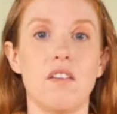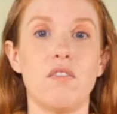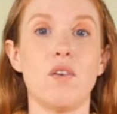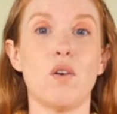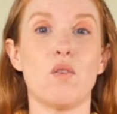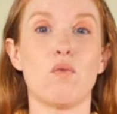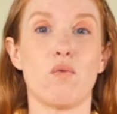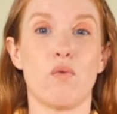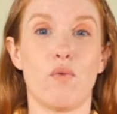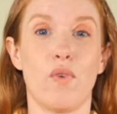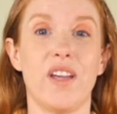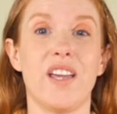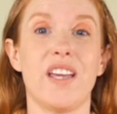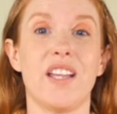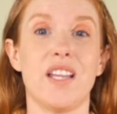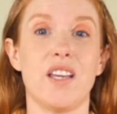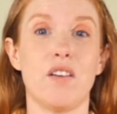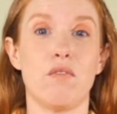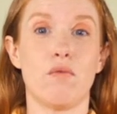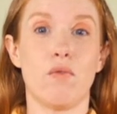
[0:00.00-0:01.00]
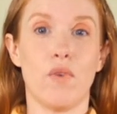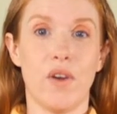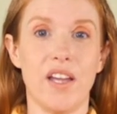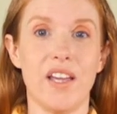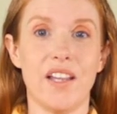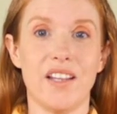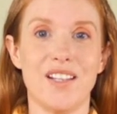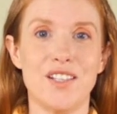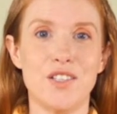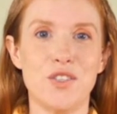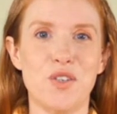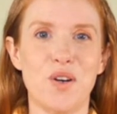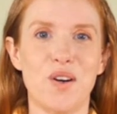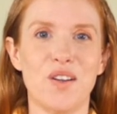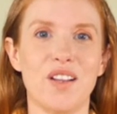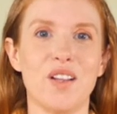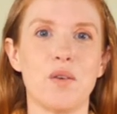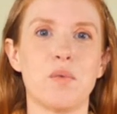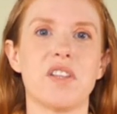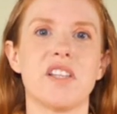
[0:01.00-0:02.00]
If you're really
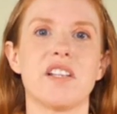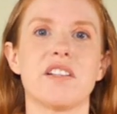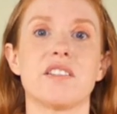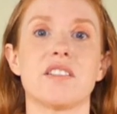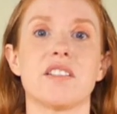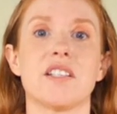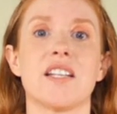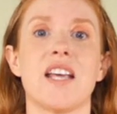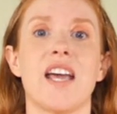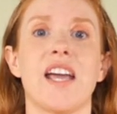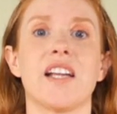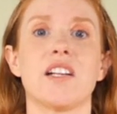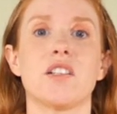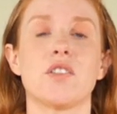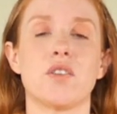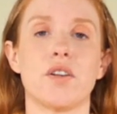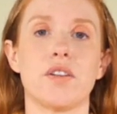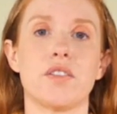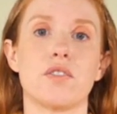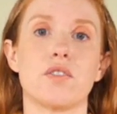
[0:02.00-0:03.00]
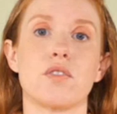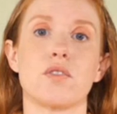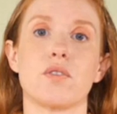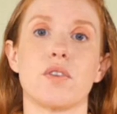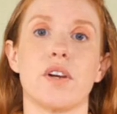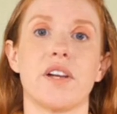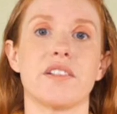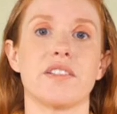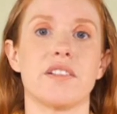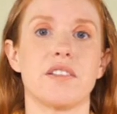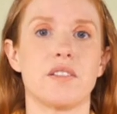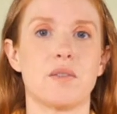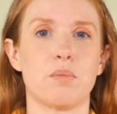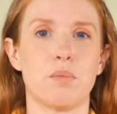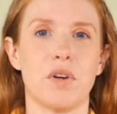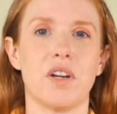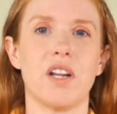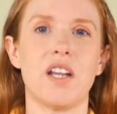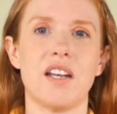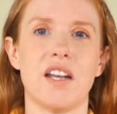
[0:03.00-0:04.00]
struggling with this today, don't stress. It's
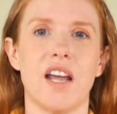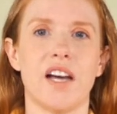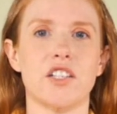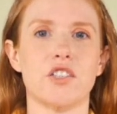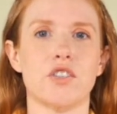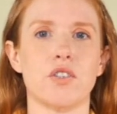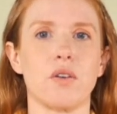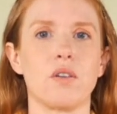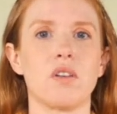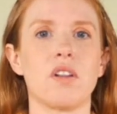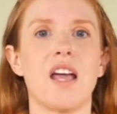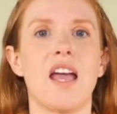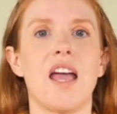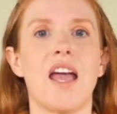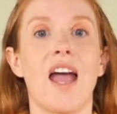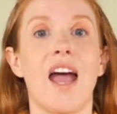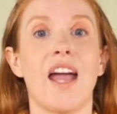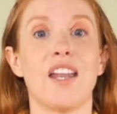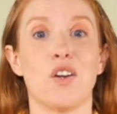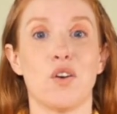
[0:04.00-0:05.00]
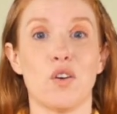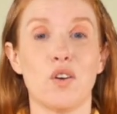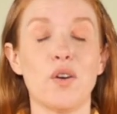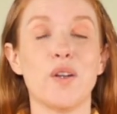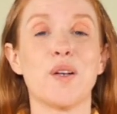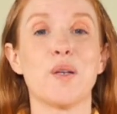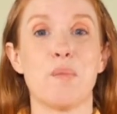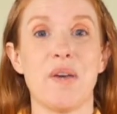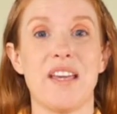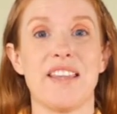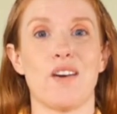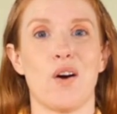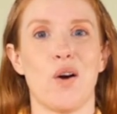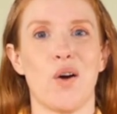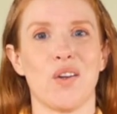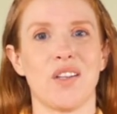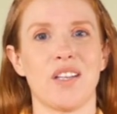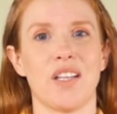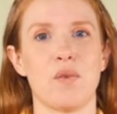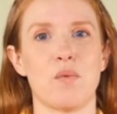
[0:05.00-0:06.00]
pretty natural and you're not going to be the
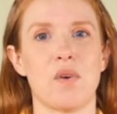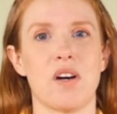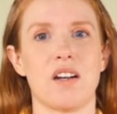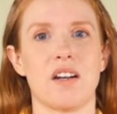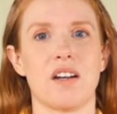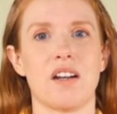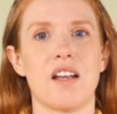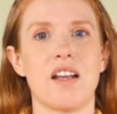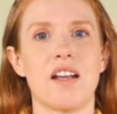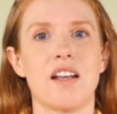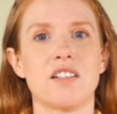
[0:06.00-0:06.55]
only one.